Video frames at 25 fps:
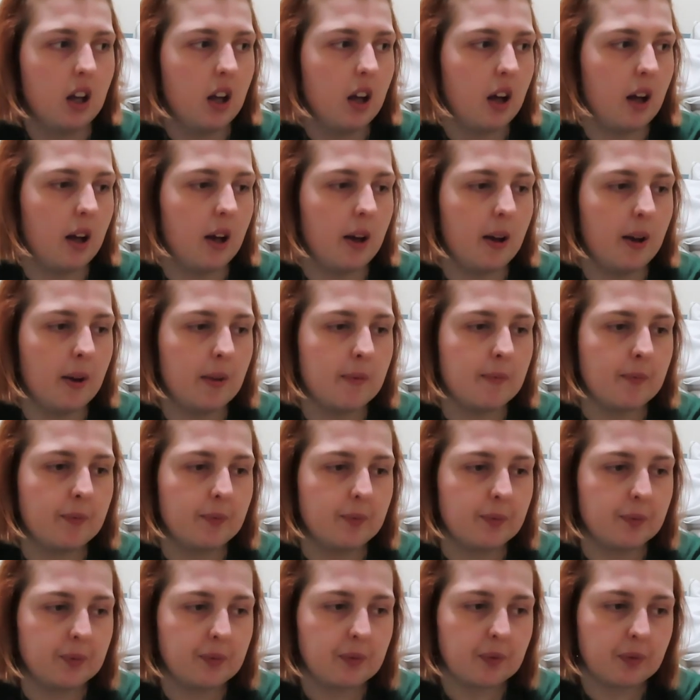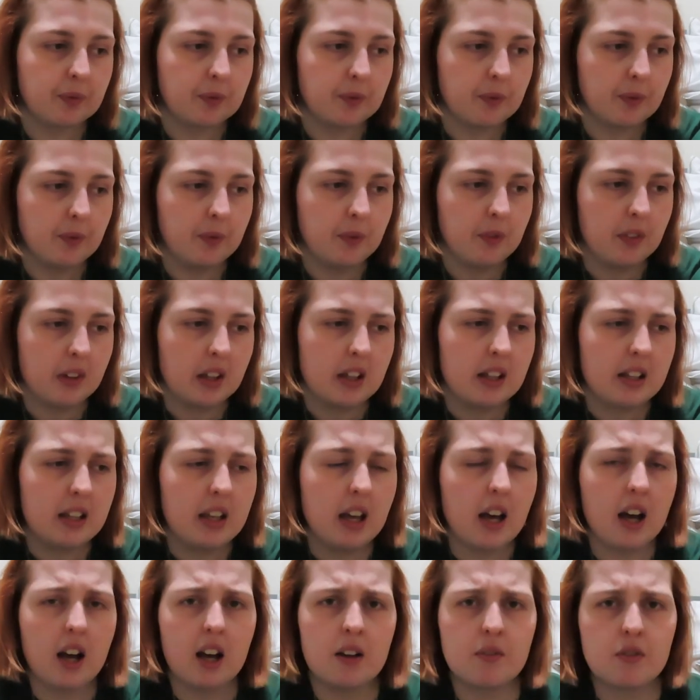
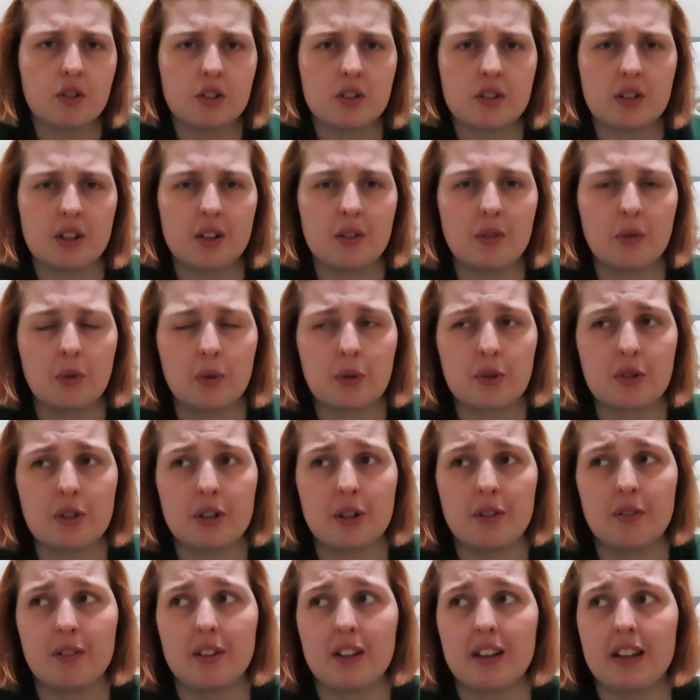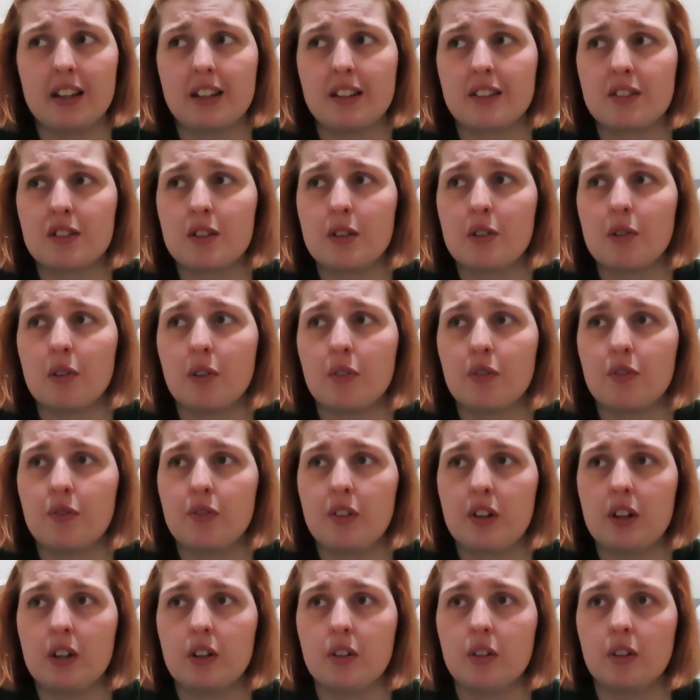Yeah, I'm just, and also like, to not
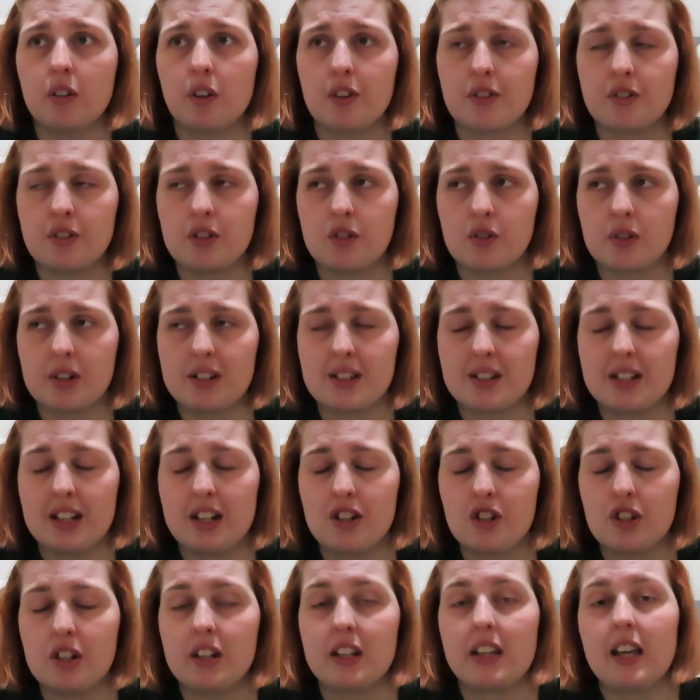feel lost in translation.